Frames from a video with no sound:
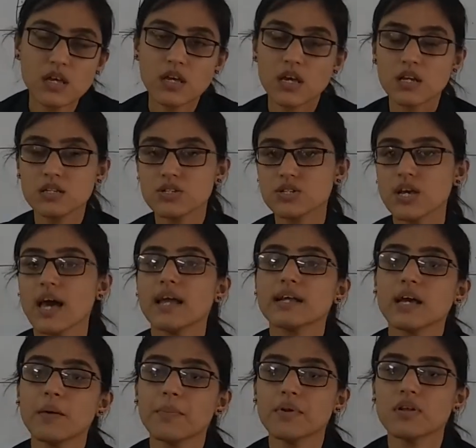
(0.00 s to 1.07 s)
In share
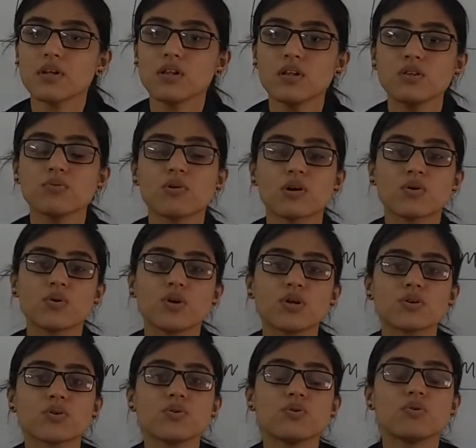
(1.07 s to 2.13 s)
capital, you are going
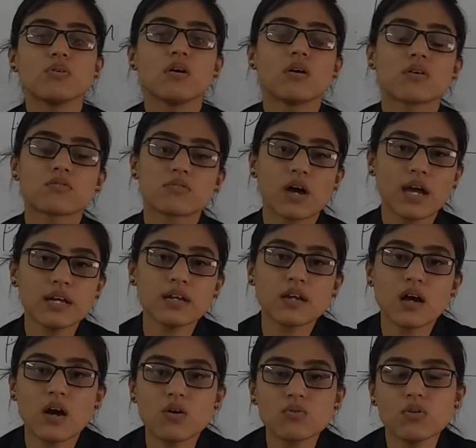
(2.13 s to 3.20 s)
to write
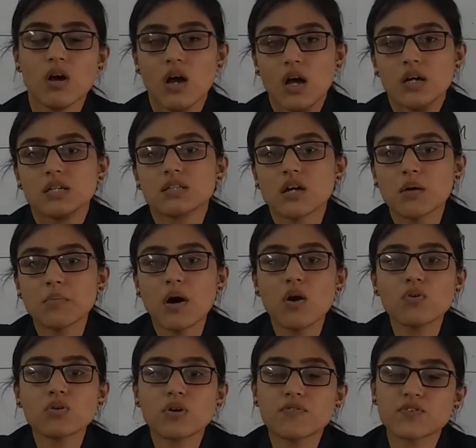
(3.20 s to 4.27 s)
down the
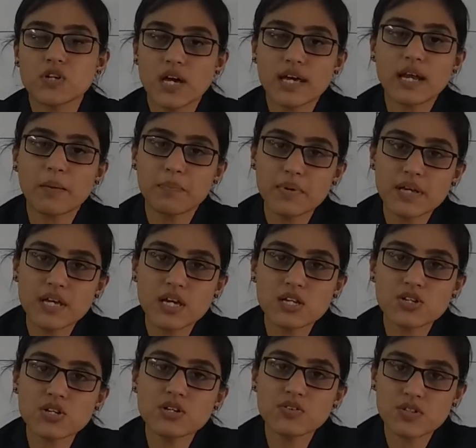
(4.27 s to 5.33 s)
amount of share
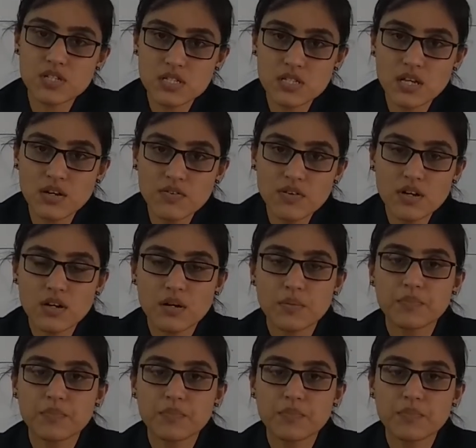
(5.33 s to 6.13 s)
application received,